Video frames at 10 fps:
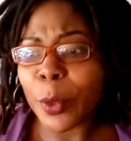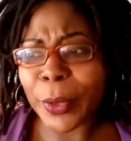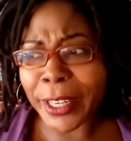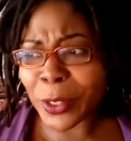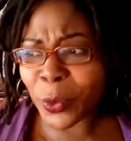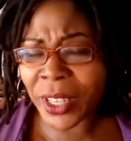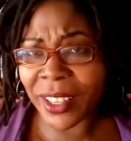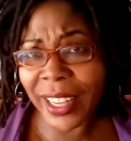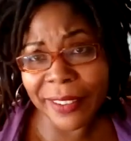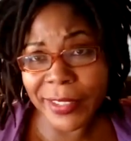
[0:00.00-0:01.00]
But as
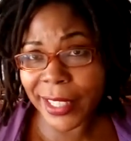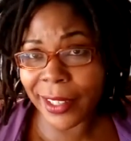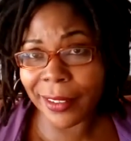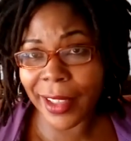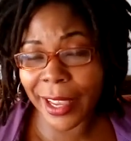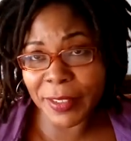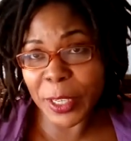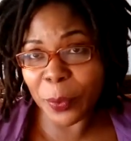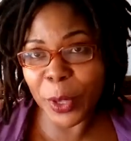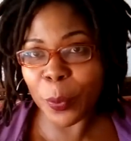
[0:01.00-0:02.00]
well, I've
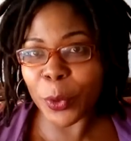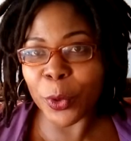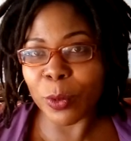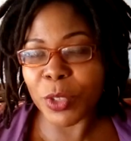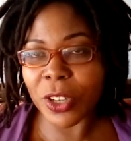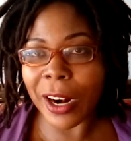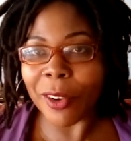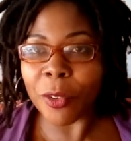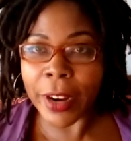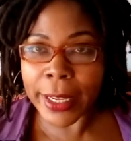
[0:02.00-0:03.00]
seen people start
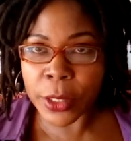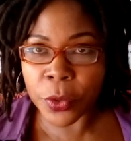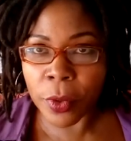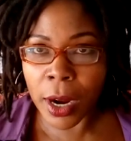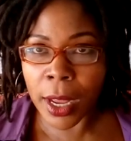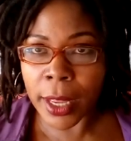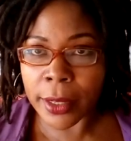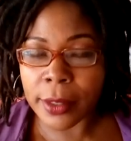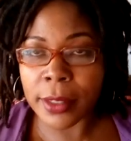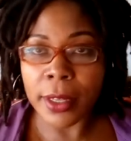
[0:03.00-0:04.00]

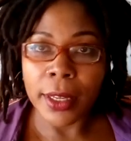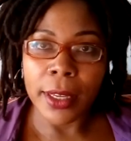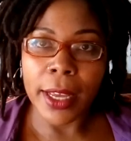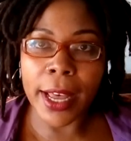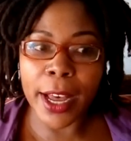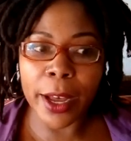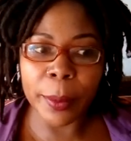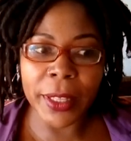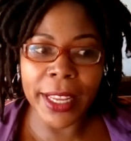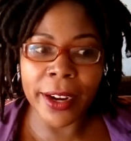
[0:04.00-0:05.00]
restaurants.
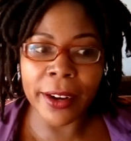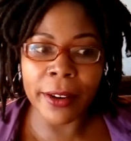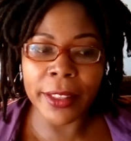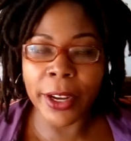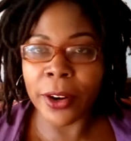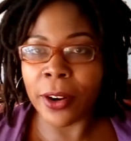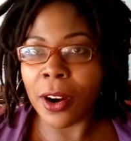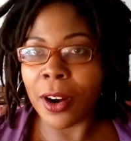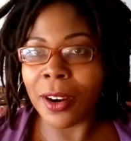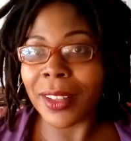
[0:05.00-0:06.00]
There
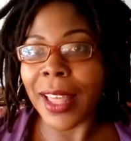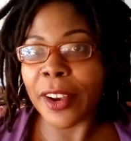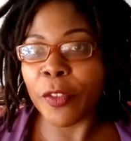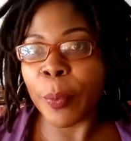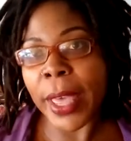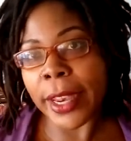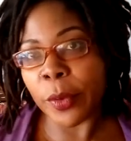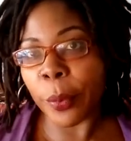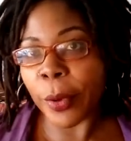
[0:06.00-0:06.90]
are a lot of bed and